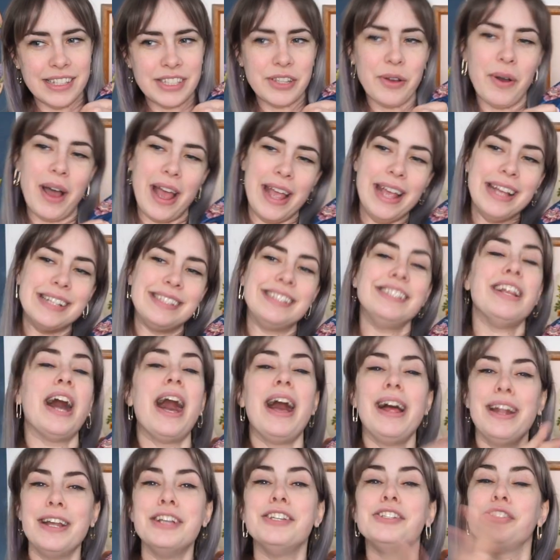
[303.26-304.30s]
So it's
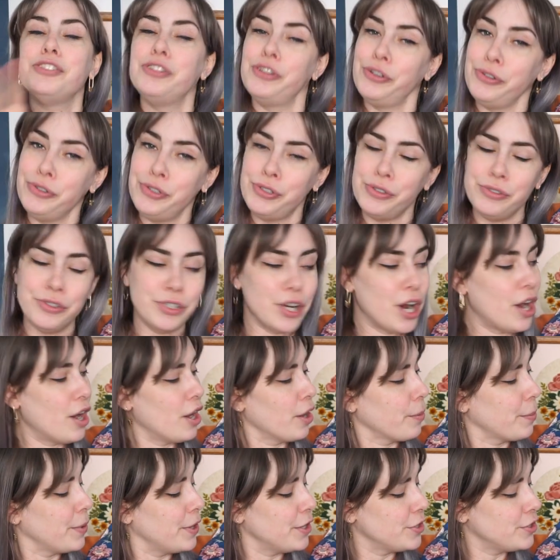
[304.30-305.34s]
not too too
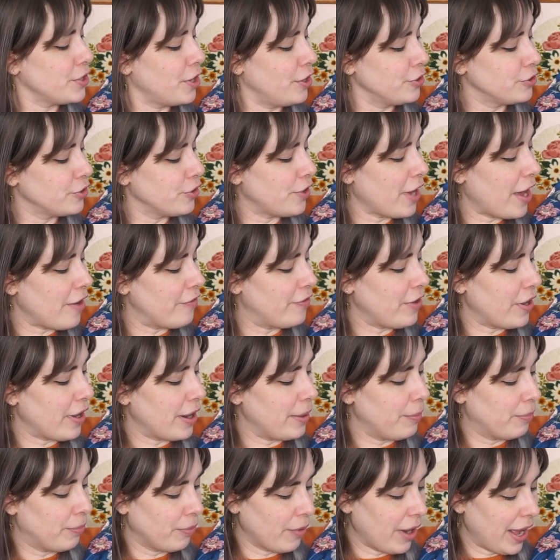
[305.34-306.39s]
dark, but it's also not
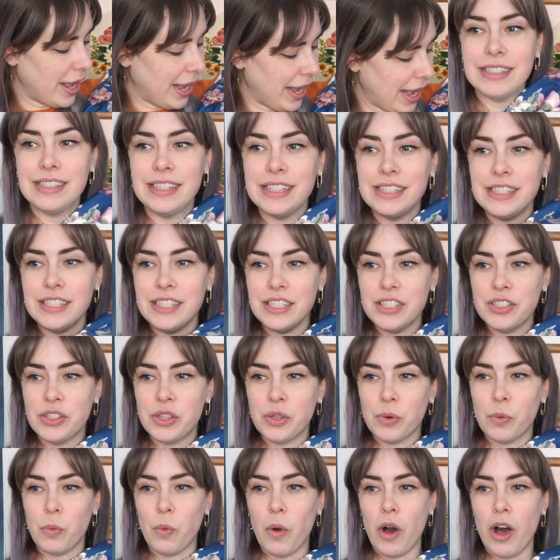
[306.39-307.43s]
very bright. This is
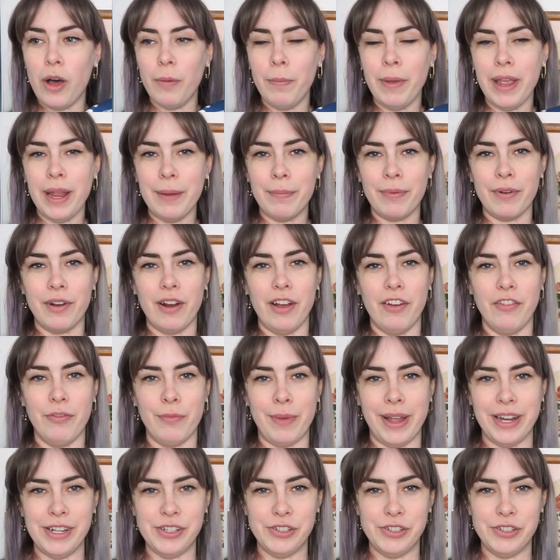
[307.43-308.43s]
the wallpaper of my